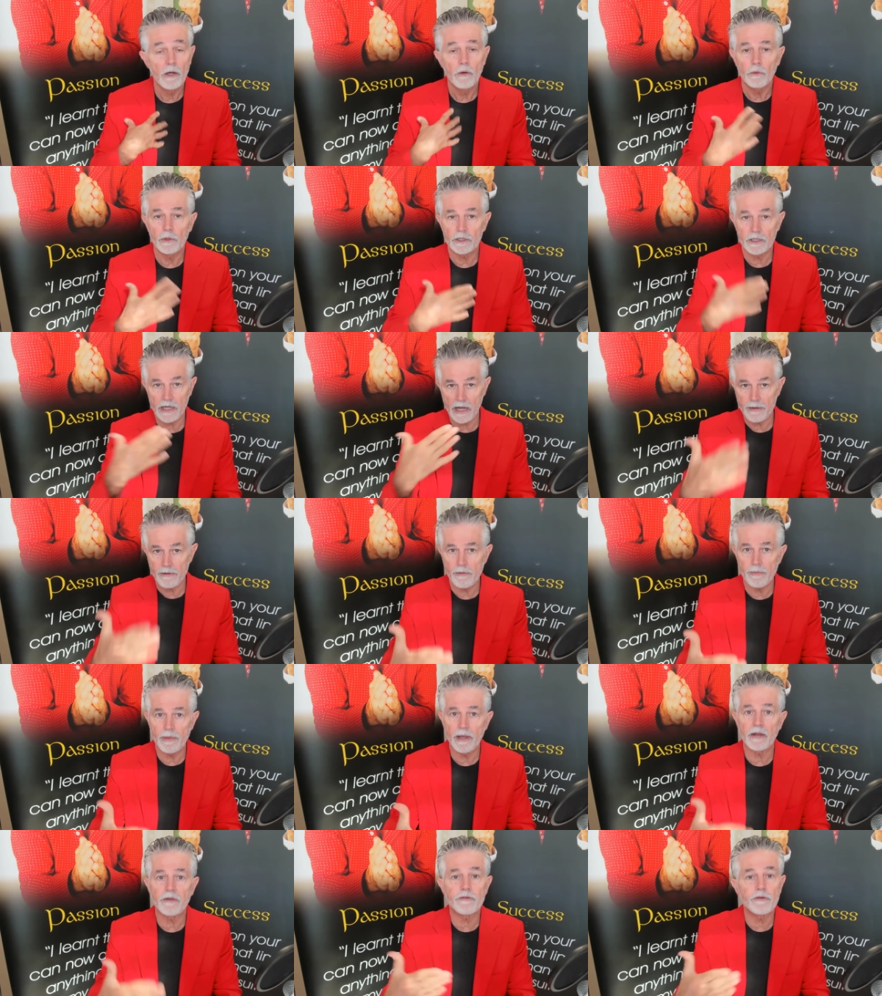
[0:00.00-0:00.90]
which came
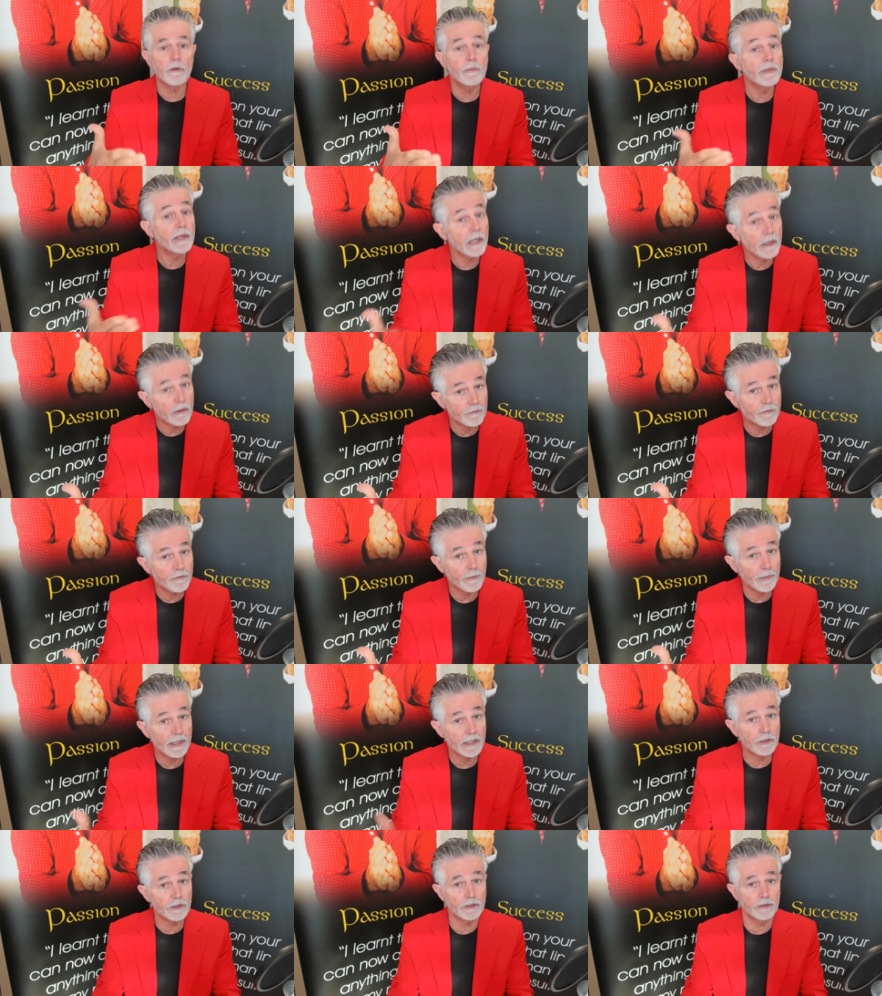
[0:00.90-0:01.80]
about from
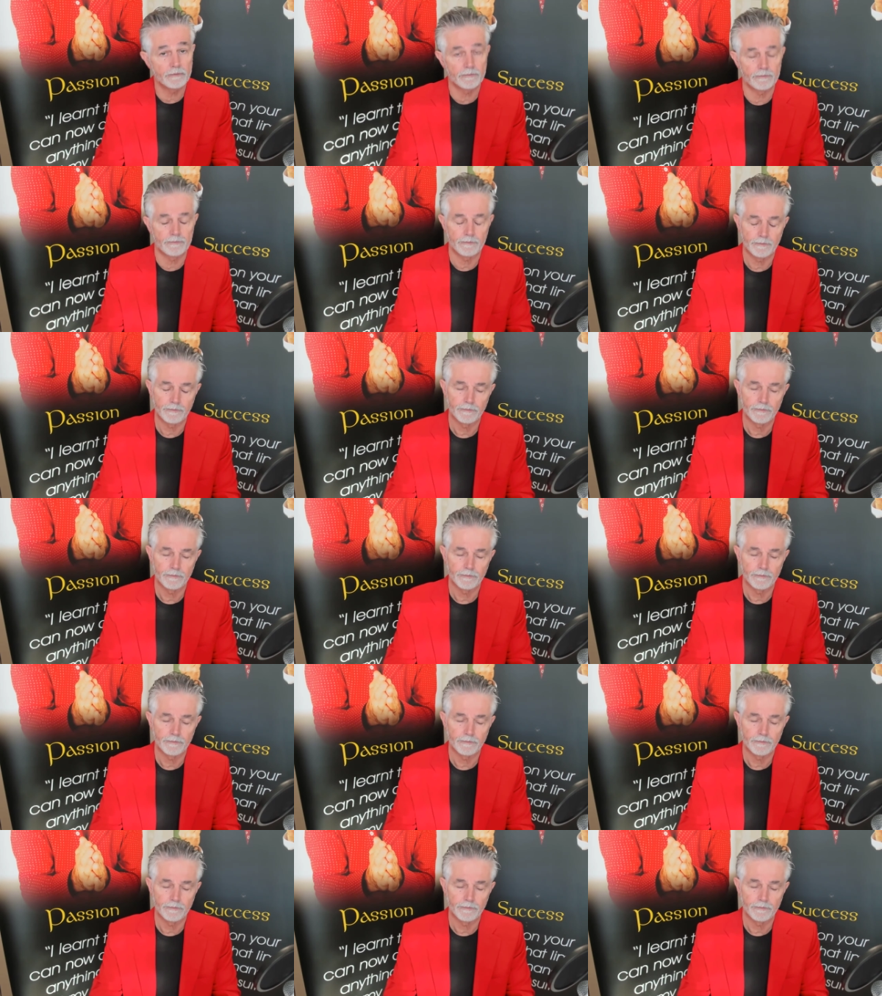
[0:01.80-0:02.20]
information.